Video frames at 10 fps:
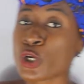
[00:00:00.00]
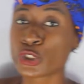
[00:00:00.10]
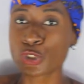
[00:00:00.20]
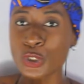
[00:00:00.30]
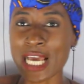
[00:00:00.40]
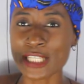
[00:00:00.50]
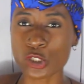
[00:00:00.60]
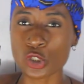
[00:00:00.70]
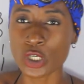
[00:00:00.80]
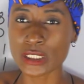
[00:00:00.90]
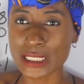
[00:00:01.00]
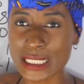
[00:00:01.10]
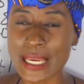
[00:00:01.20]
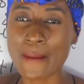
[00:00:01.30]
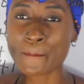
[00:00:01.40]
your shoulder to your
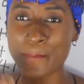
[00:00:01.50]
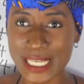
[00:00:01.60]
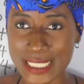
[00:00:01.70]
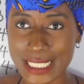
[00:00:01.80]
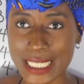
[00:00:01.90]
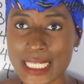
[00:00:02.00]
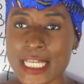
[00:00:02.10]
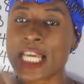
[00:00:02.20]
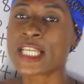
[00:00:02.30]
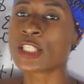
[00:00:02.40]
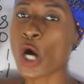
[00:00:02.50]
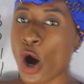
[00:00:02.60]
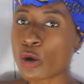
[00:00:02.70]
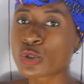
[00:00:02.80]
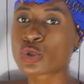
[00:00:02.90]
knee, basically is
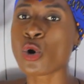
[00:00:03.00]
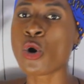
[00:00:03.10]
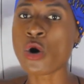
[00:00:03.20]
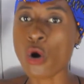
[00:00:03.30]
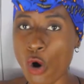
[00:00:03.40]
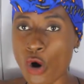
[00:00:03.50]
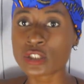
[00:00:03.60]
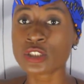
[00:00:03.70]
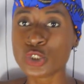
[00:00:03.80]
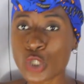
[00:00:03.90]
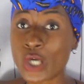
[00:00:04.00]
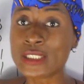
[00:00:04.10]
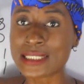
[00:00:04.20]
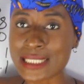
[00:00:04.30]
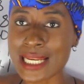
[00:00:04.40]
also on
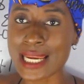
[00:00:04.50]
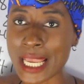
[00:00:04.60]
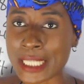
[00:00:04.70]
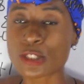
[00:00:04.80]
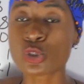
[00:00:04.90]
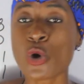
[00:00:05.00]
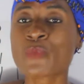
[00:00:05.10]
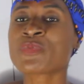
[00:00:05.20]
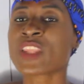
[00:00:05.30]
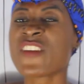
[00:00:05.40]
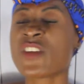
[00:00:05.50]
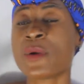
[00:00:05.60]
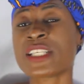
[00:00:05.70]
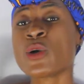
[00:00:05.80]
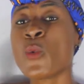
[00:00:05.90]
your knee length. So if the
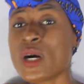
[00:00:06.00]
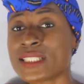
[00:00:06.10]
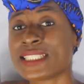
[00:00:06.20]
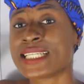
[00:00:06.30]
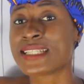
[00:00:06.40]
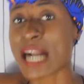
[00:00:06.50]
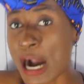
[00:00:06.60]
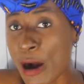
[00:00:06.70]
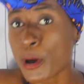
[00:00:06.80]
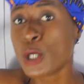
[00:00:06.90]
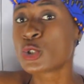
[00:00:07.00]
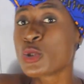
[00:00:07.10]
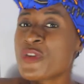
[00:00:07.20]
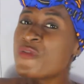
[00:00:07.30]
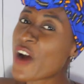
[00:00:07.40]
person wants the gown
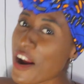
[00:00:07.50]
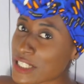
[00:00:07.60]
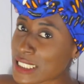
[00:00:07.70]
to be very